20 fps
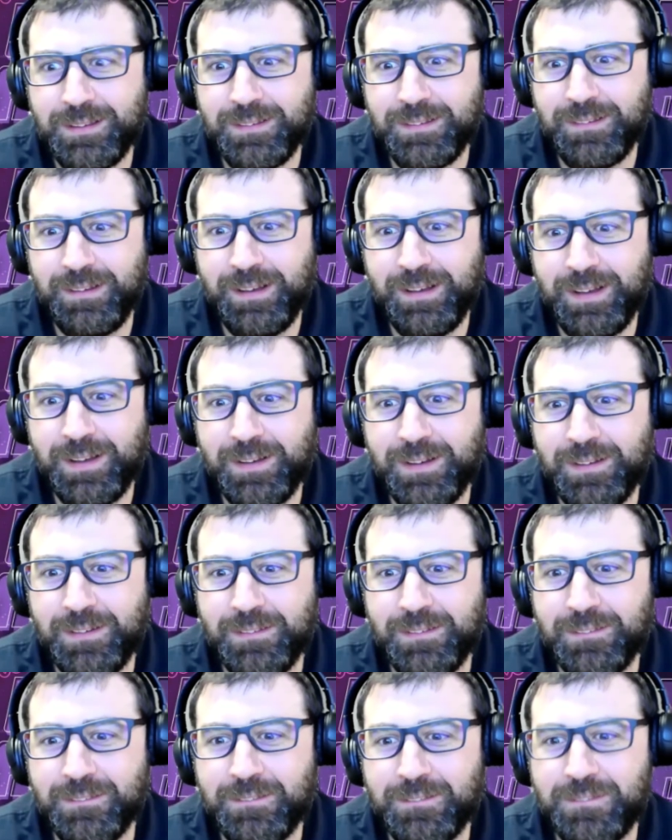
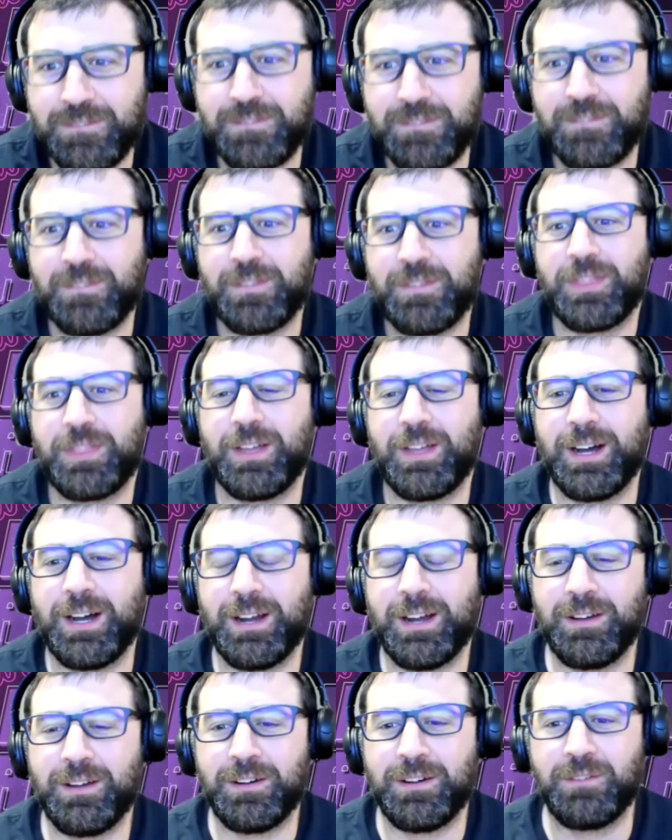have
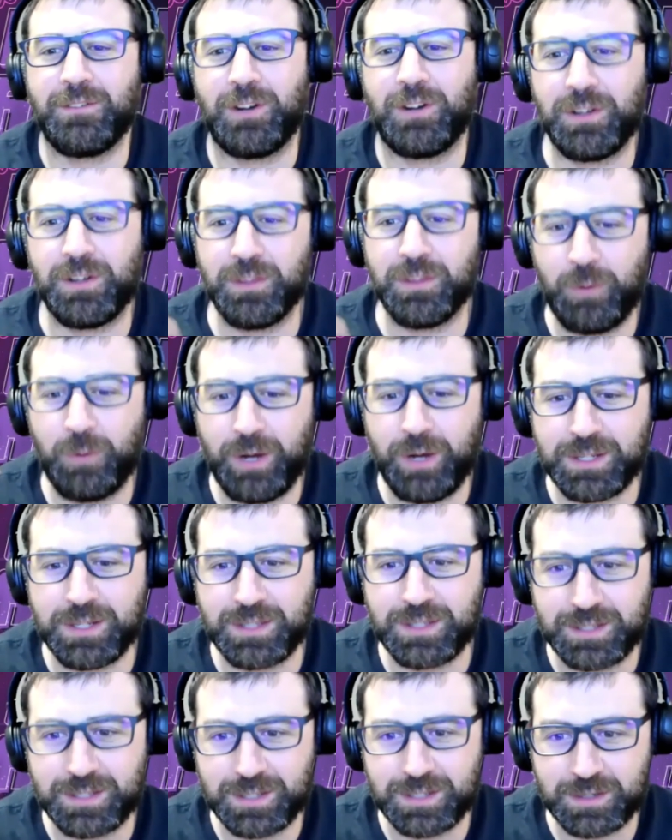thought of all the ways
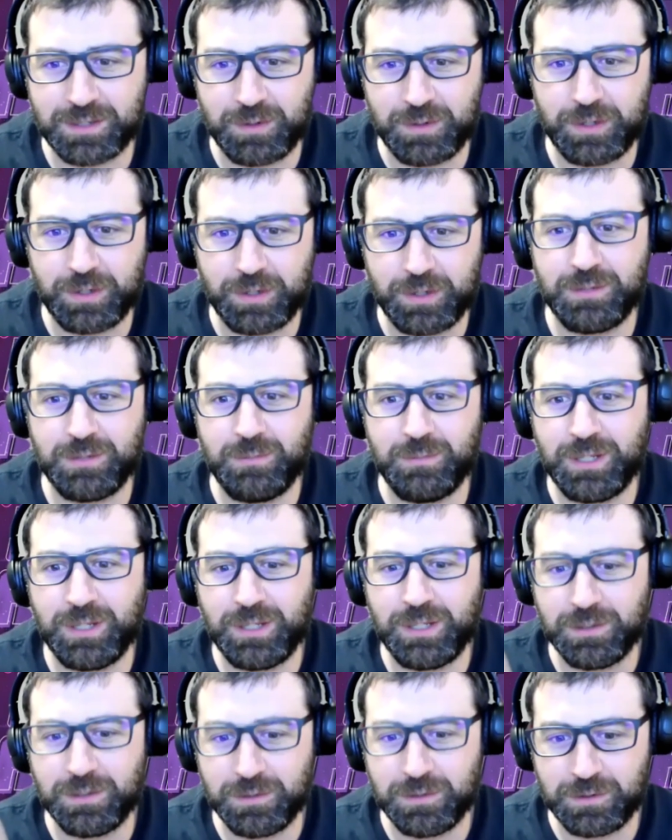this is going to be
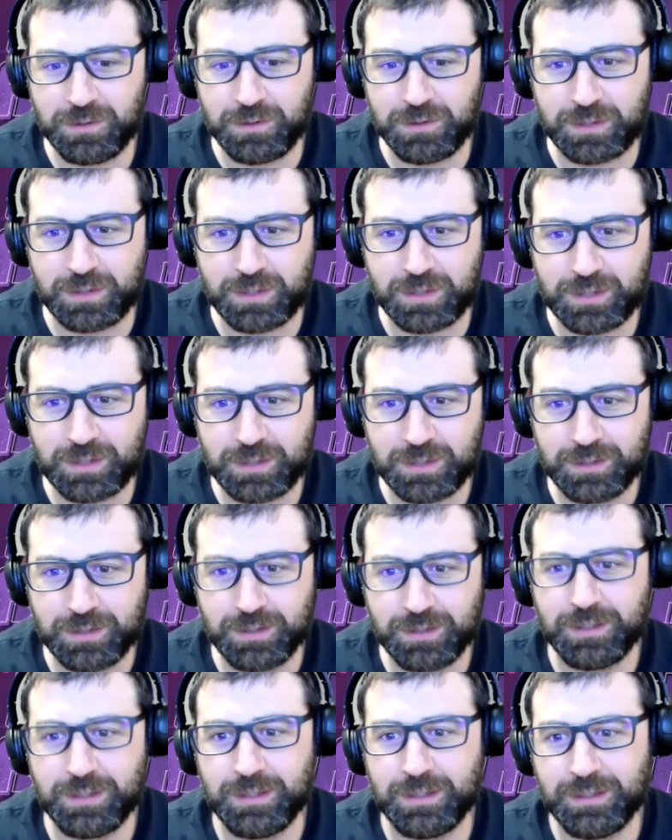used
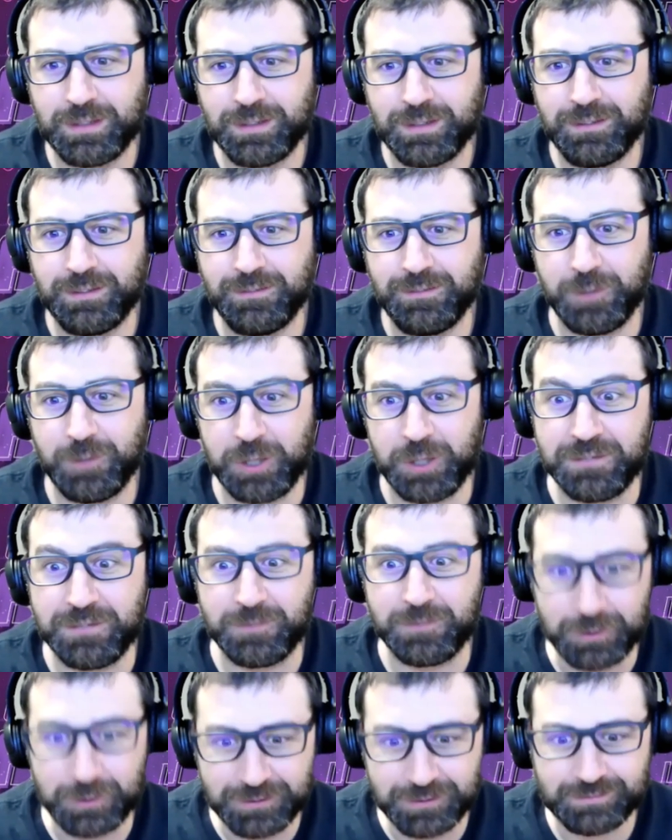for
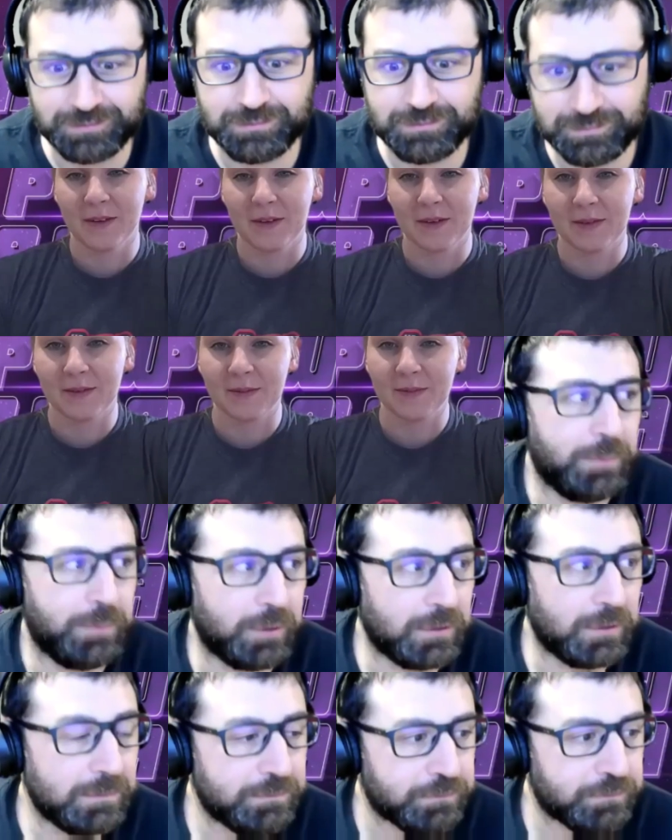evil. For
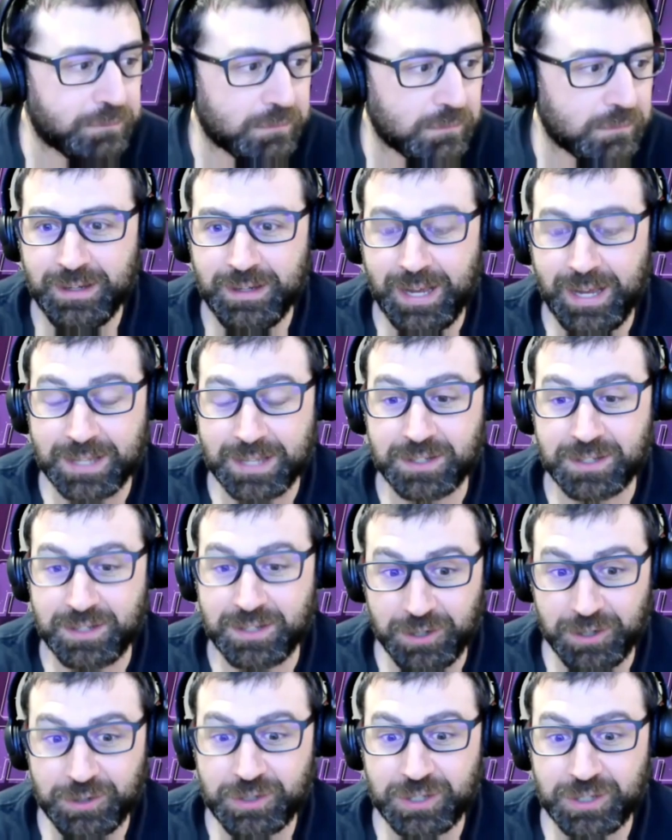example, as a
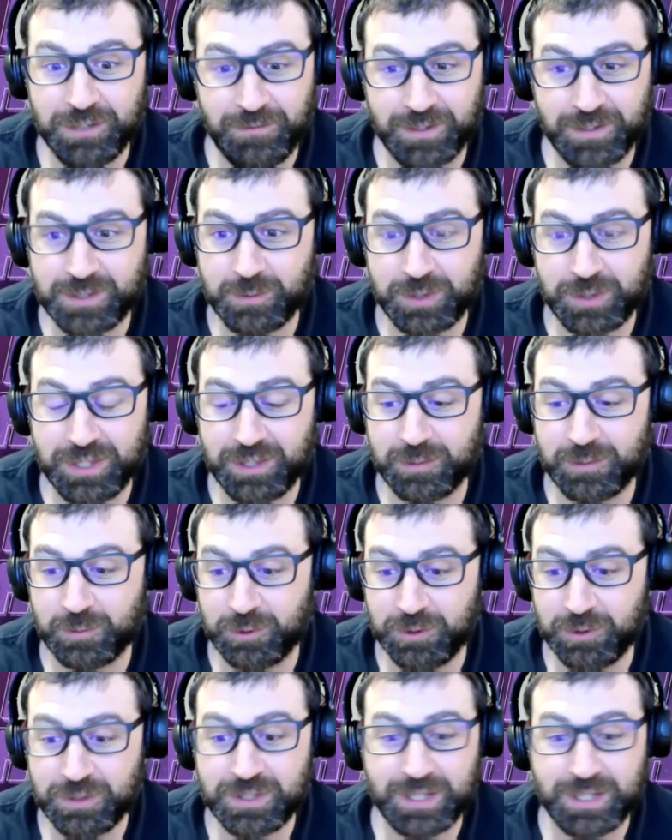coach, if it's within the
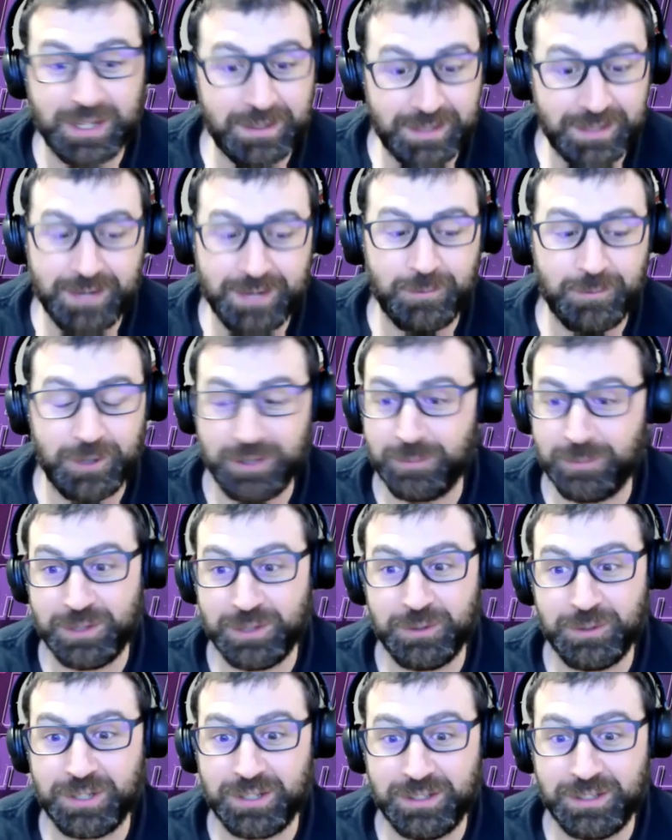rules, I damn well am
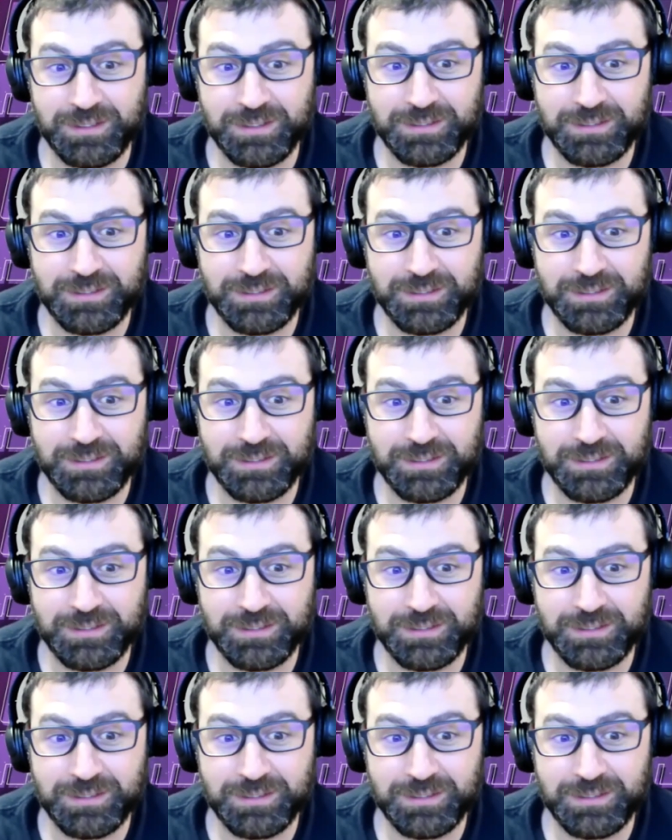doing it.